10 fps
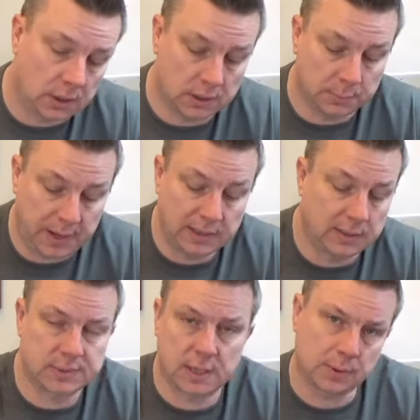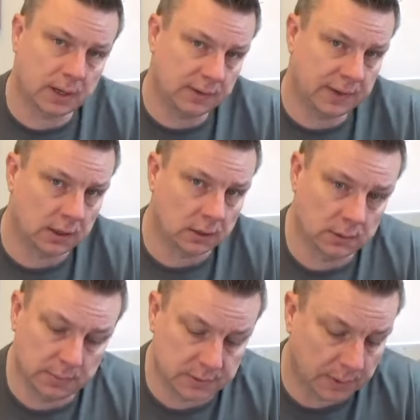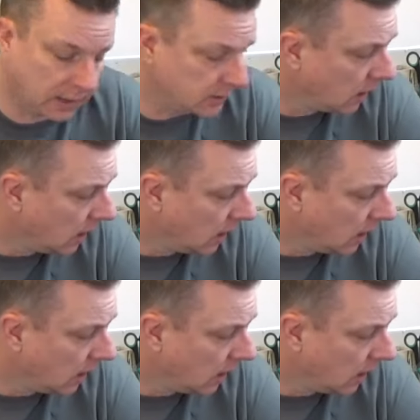I can paint them separately and then glue them into place,